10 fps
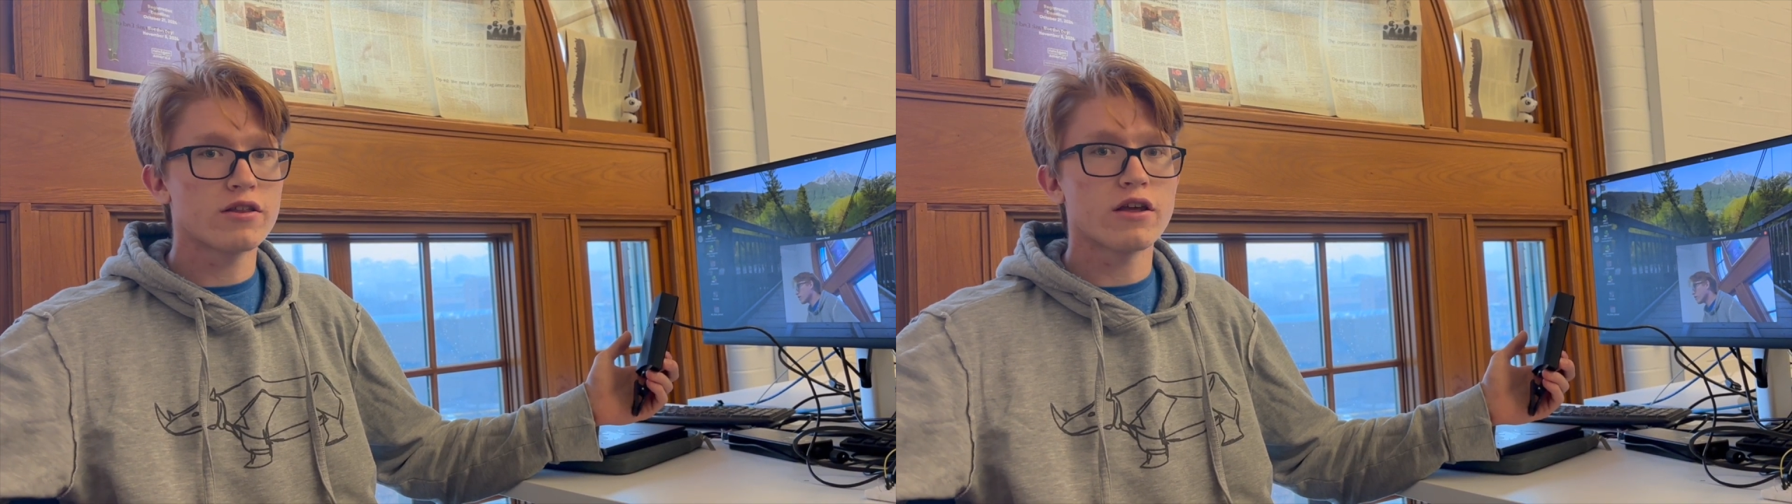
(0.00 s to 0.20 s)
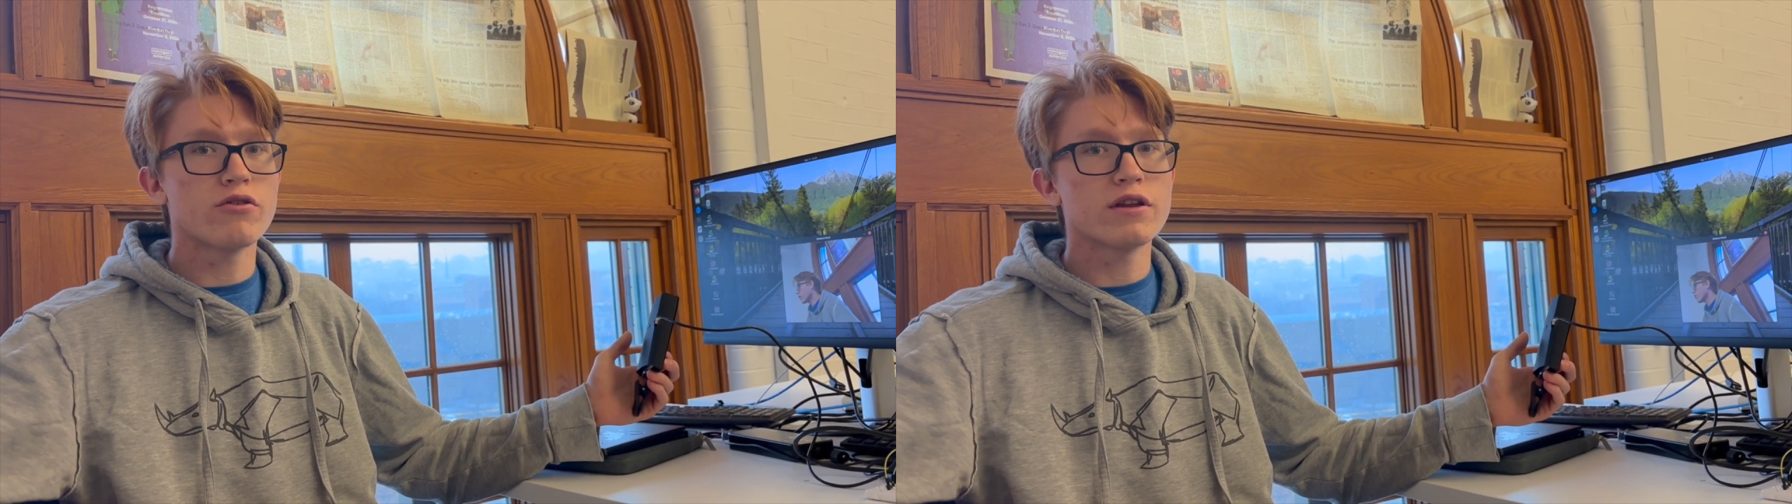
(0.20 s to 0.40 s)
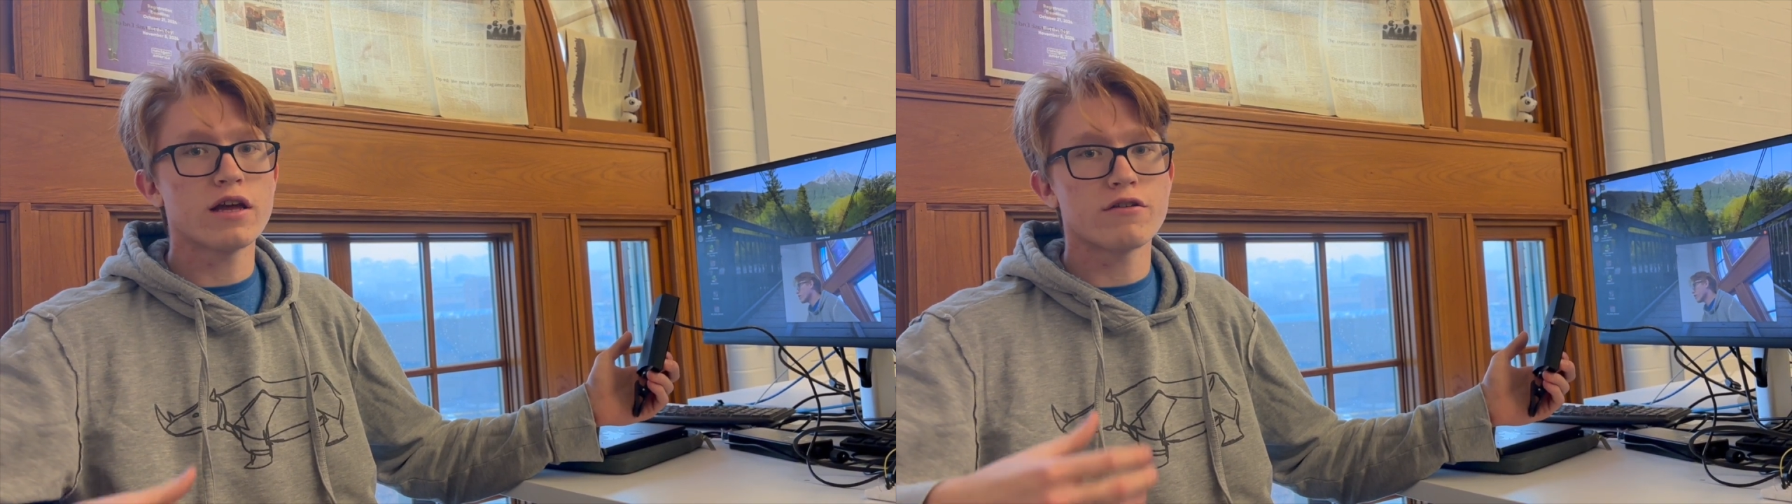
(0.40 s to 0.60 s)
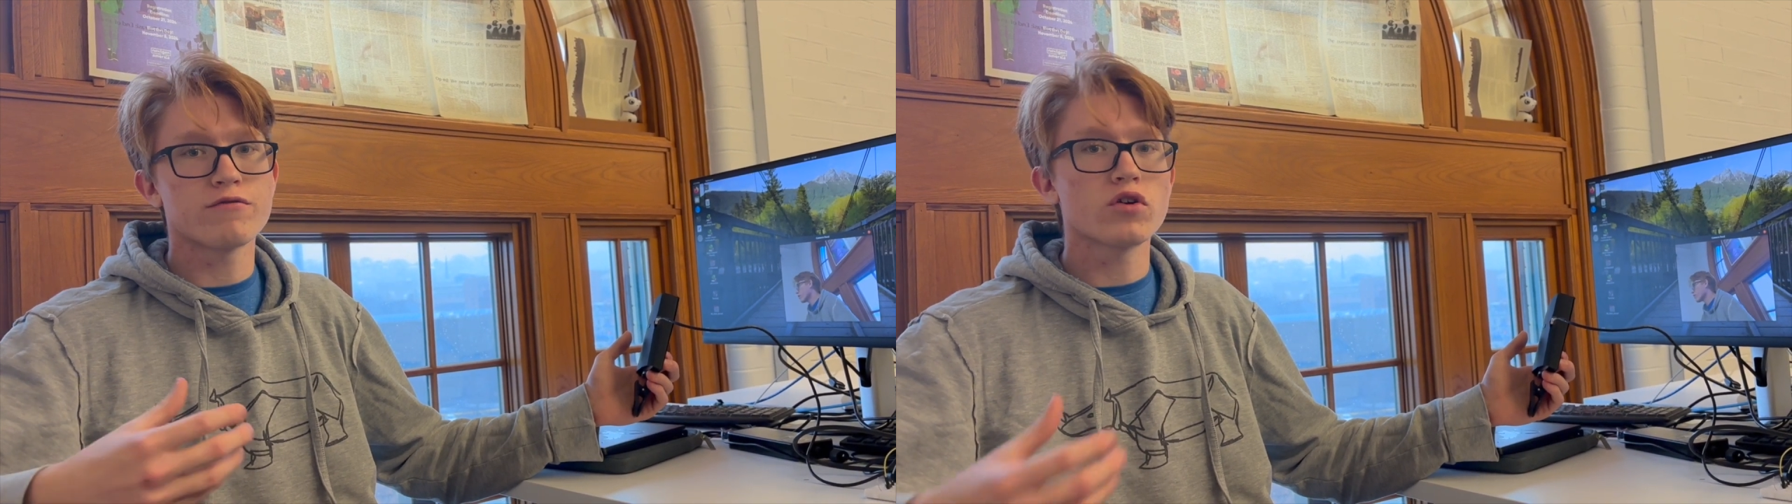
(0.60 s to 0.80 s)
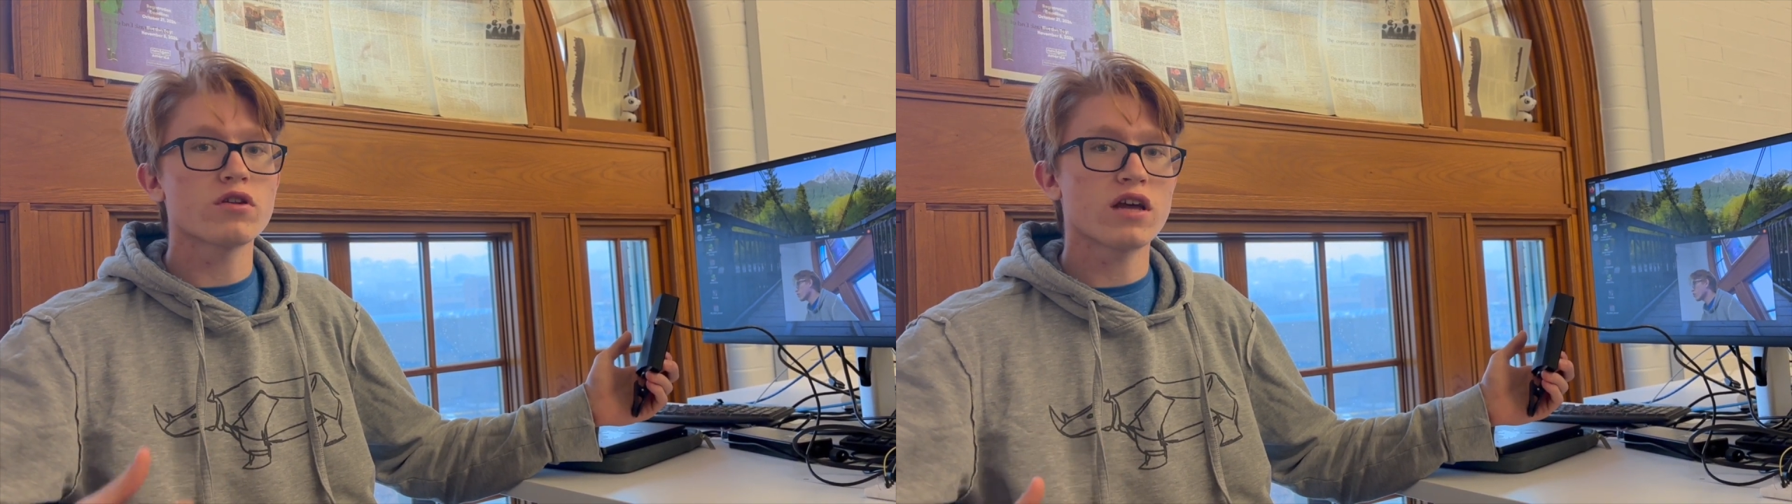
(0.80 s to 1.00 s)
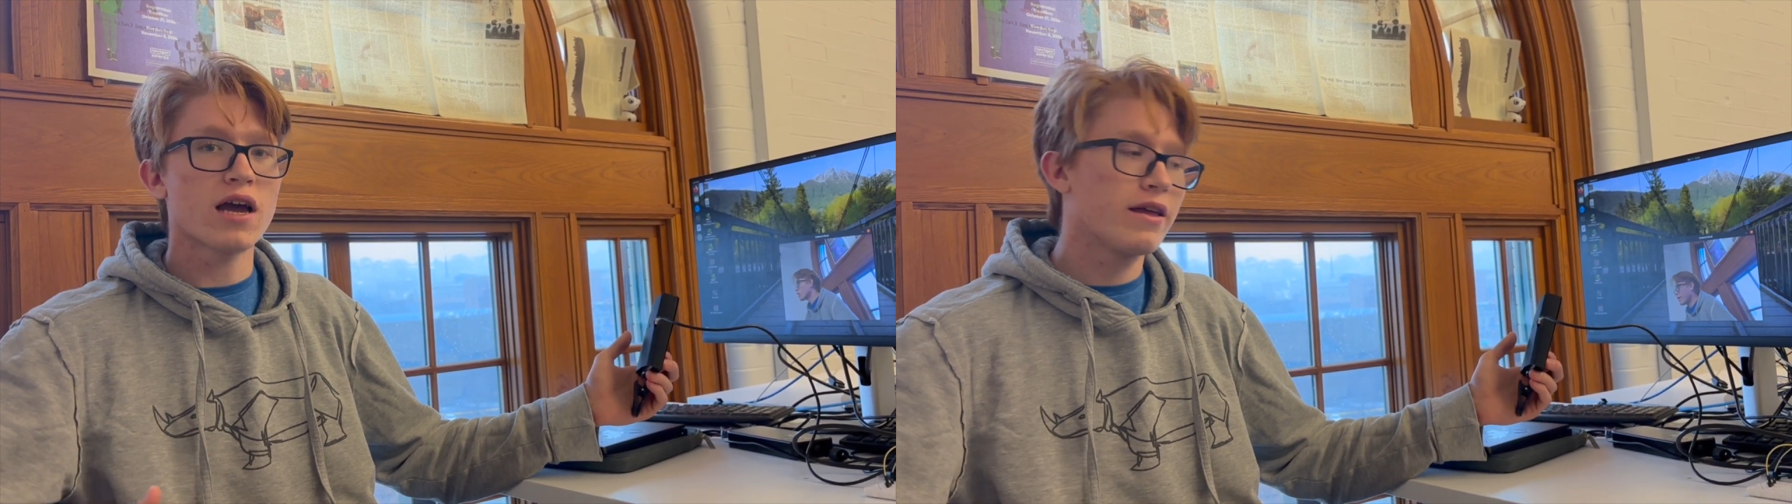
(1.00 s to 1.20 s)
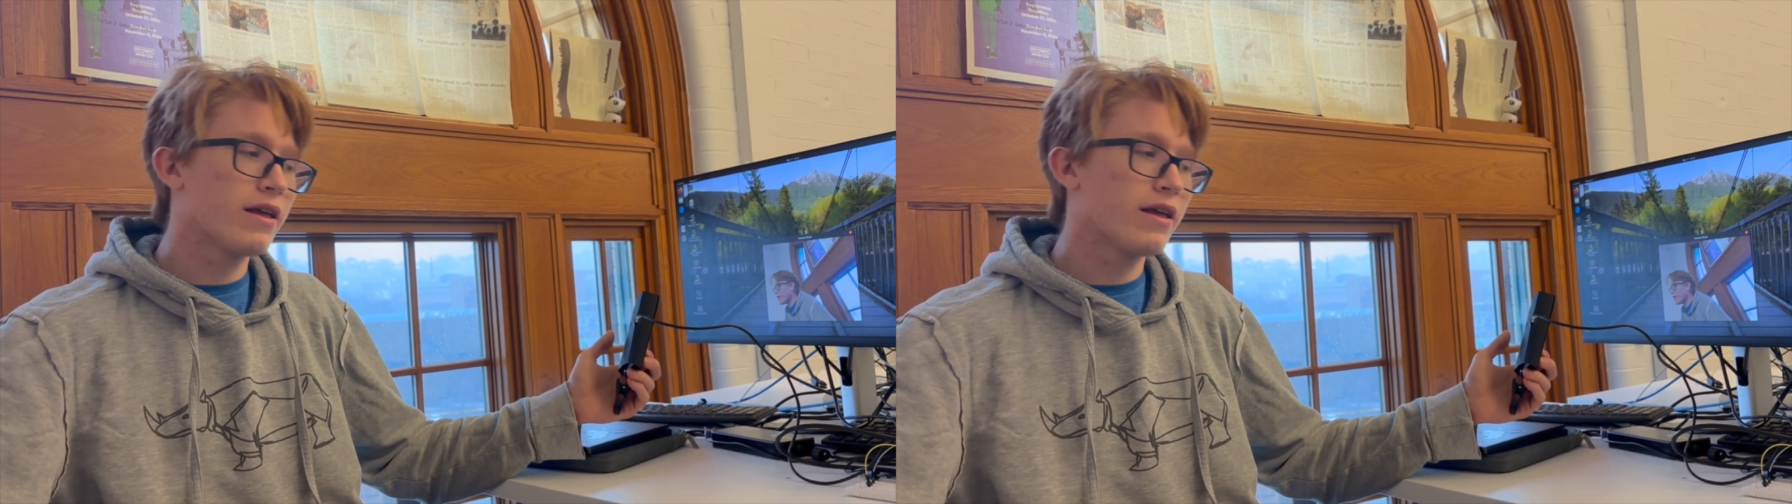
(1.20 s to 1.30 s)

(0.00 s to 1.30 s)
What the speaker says: that you can get in real time.